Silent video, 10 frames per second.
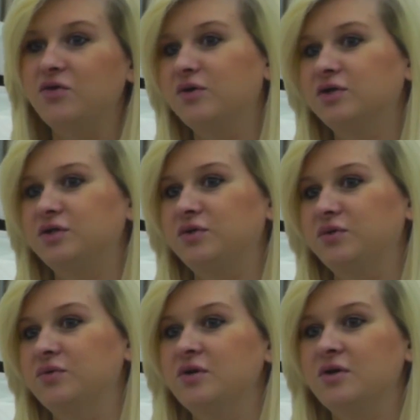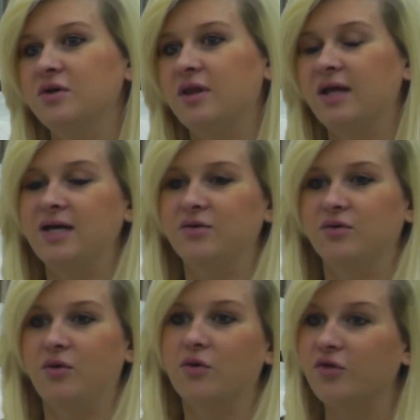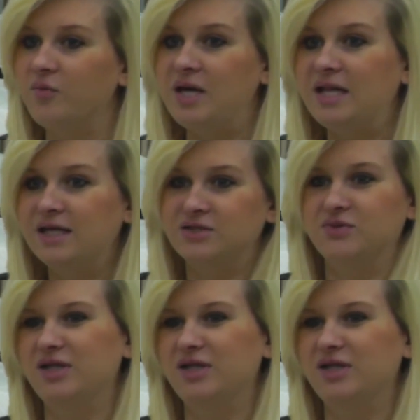You could do orthopedics,